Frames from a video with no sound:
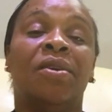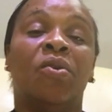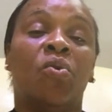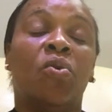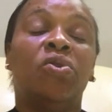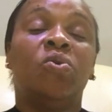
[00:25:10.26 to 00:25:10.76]

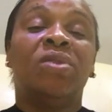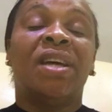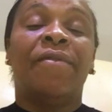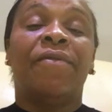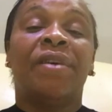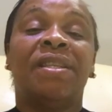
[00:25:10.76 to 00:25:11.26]
Go to
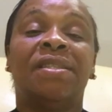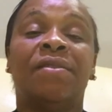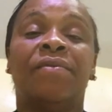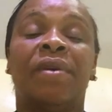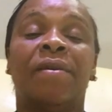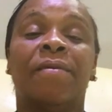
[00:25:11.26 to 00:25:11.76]
that
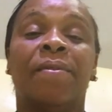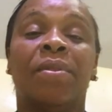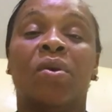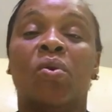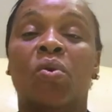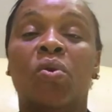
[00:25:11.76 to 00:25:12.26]
festival,
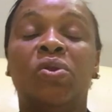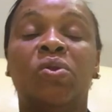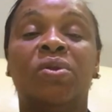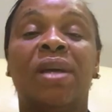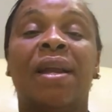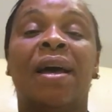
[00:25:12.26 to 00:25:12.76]
go
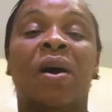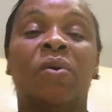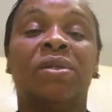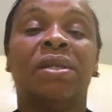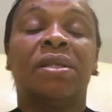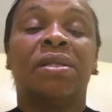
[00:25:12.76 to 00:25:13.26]
to that
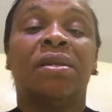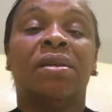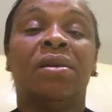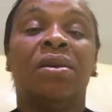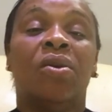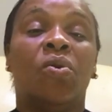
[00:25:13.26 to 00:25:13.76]
houses,
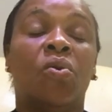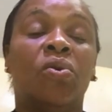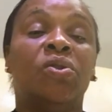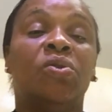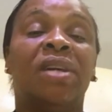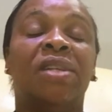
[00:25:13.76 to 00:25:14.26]
go
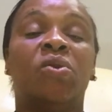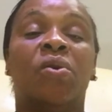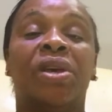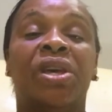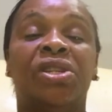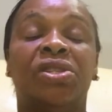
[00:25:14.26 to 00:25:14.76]
to that
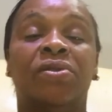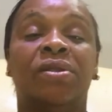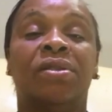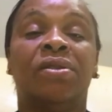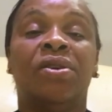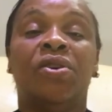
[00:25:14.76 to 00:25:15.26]

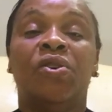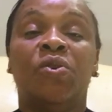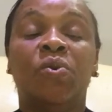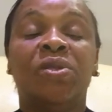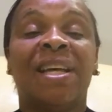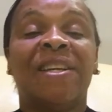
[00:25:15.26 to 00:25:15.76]
occasions,
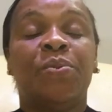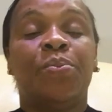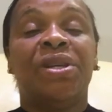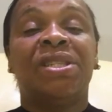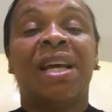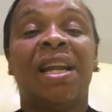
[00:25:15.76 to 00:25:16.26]
use that
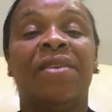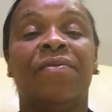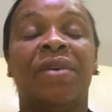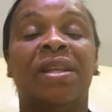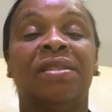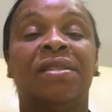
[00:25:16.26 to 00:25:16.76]
special
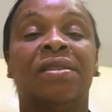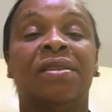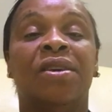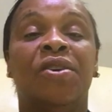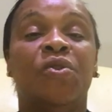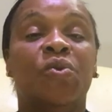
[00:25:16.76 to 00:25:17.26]
event,
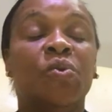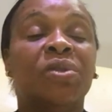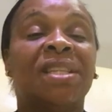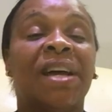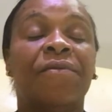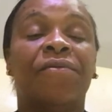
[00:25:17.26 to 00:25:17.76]
use
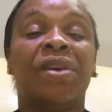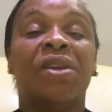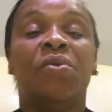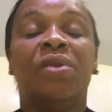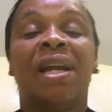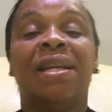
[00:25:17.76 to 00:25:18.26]
that
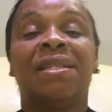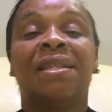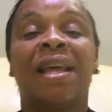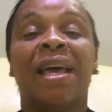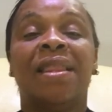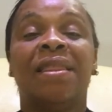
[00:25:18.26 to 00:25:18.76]
venue that is
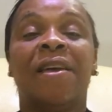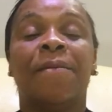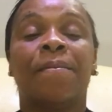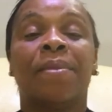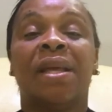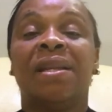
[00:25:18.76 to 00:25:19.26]
lying there,
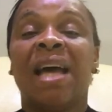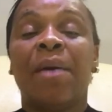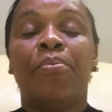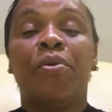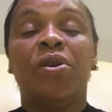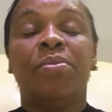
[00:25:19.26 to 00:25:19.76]

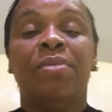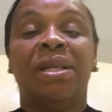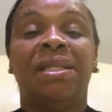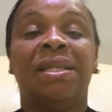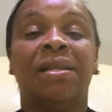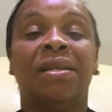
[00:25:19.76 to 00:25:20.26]
that board
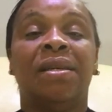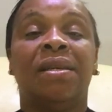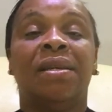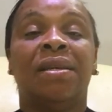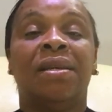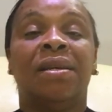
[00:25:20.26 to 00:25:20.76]
meeting,
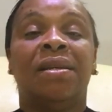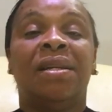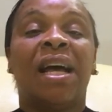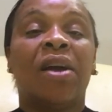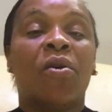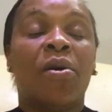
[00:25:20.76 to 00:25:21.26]

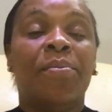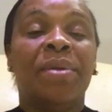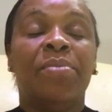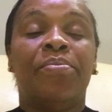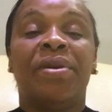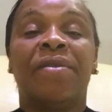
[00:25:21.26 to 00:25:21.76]
that
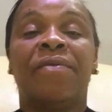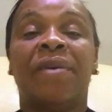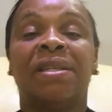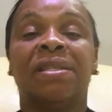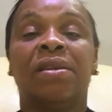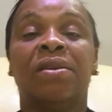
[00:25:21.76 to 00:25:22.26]
company
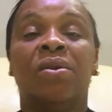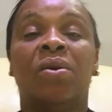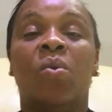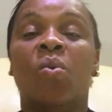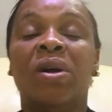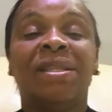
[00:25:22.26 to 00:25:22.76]
breakfast,
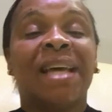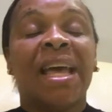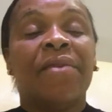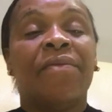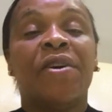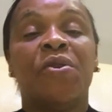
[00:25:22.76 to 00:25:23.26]

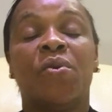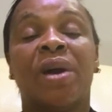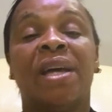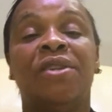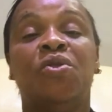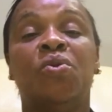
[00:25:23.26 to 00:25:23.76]
whatever you
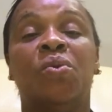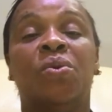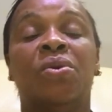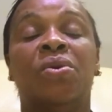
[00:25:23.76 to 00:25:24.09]
can do,